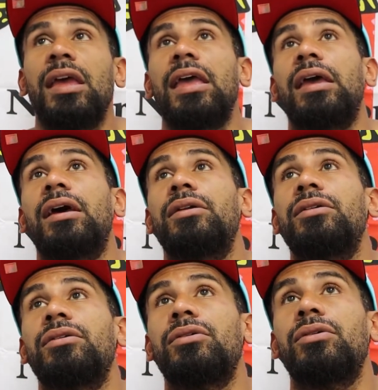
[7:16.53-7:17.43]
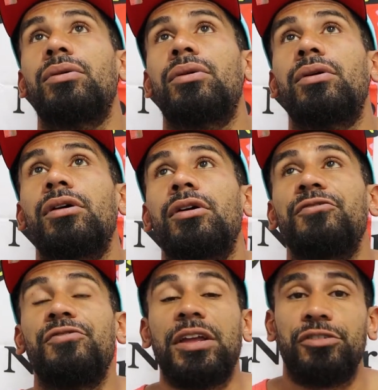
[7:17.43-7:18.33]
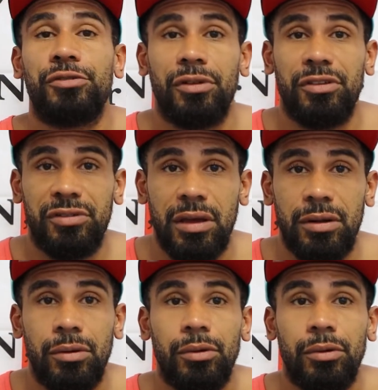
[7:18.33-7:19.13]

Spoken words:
and your ventral set,